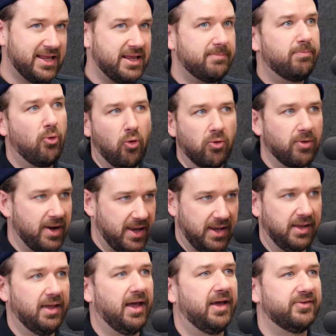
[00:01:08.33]

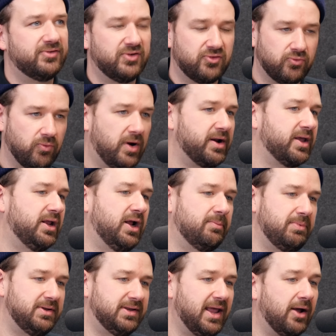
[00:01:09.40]
boring as just running it up
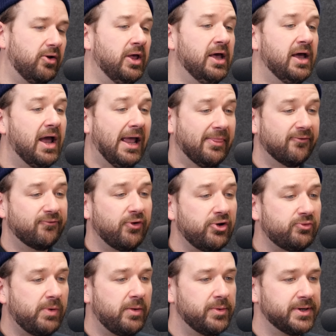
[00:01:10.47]
and down. And the
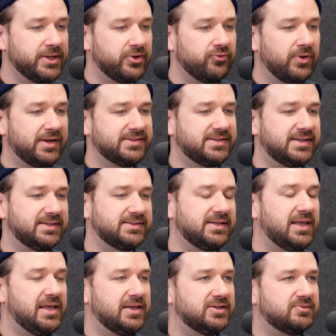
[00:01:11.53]
first way we're going to address this
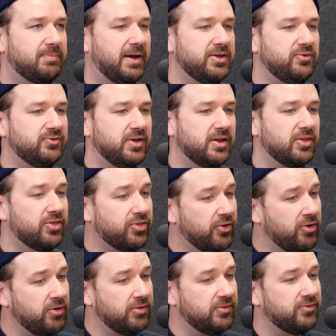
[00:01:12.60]
is by using
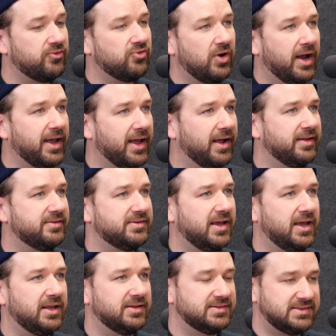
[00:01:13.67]
thirds, triads,
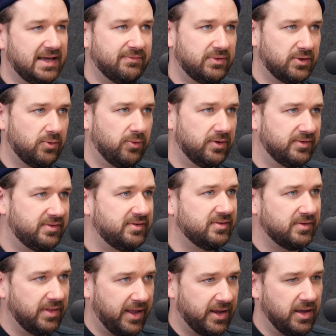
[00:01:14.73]
and seventh chords. These
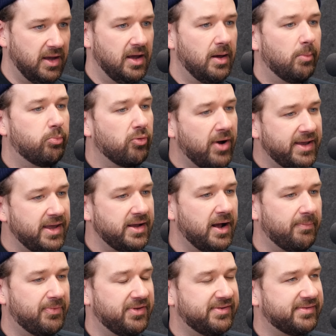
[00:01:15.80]
are breaking
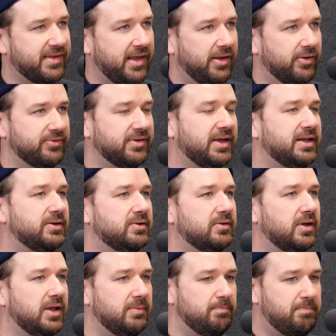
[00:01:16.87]
up the scales
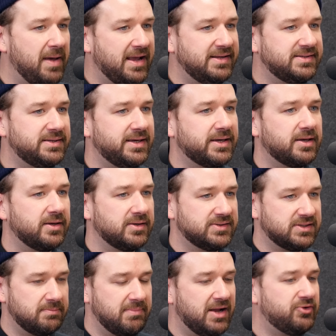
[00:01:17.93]
in basic
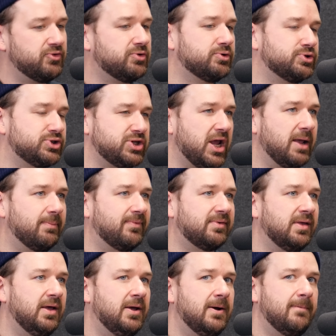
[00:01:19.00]
symmetrical shapes
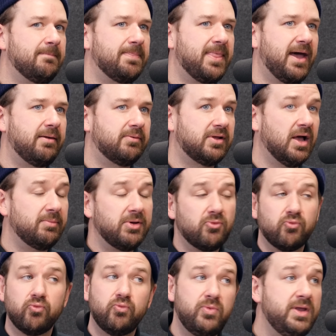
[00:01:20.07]
that come
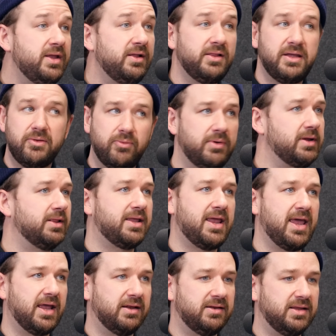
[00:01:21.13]
in really, really
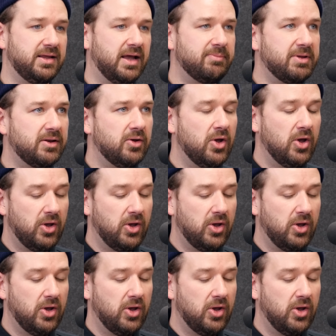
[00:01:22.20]
handy. I mean,